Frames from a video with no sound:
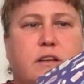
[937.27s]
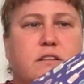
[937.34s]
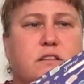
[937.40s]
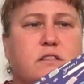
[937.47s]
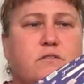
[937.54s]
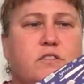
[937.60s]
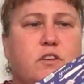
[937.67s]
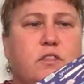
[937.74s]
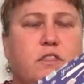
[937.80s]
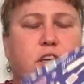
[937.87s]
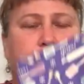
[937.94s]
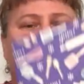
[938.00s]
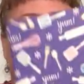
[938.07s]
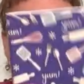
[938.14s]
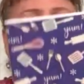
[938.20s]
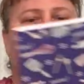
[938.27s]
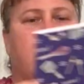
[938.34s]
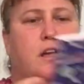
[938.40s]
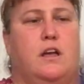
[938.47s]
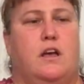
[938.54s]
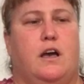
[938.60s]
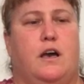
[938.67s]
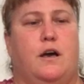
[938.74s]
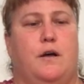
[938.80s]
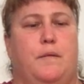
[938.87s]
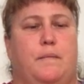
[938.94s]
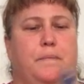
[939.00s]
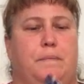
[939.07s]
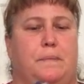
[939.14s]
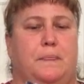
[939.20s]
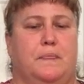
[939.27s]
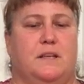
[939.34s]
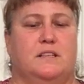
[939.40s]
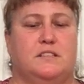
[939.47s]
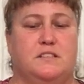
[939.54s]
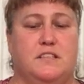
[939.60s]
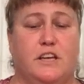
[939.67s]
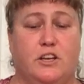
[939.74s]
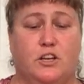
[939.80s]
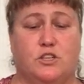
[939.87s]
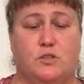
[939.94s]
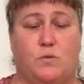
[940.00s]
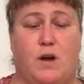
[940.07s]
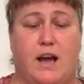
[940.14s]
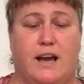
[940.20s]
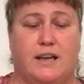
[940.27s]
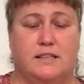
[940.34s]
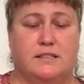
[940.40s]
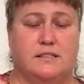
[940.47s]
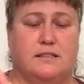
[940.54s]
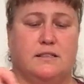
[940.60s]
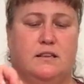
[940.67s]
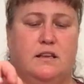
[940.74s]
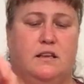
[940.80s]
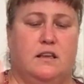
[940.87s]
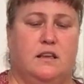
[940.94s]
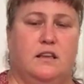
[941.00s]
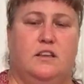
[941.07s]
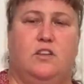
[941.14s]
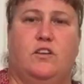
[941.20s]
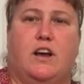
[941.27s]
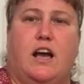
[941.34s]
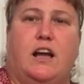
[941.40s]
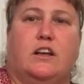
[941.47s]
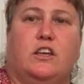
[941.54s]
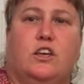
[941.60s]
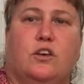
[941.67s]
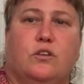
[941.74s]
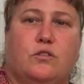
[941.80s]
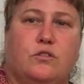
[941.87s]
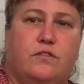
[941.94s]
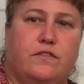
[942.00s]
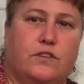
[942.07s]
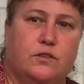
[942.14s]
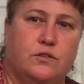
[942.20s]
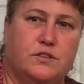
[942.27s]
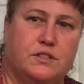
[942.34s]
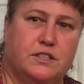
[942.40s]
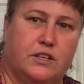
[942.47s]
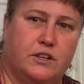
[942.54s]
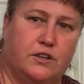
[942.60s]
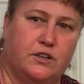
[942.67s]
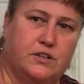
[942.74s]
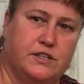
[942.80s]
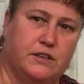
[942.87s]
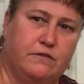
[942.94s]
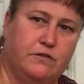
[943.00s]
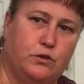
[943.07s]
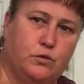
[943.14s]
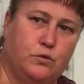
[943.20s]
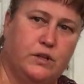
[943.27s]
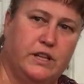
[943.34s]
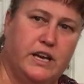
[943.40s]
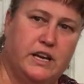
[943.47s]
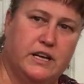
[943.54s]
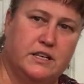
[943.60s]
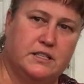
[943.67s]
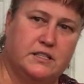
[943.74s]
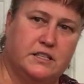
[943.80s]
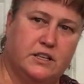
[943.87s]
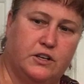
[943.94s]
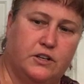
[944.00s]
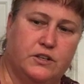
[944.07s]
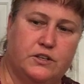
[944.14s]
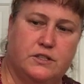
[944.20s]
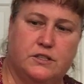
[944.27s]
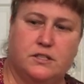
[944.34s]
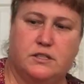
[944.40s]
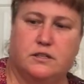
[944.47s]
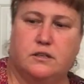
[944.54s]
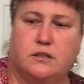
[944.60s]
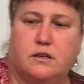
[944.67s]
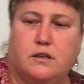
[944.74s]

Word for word: It does feel thicker. Um, stickers wise, you got cute food stickers and food related stickers.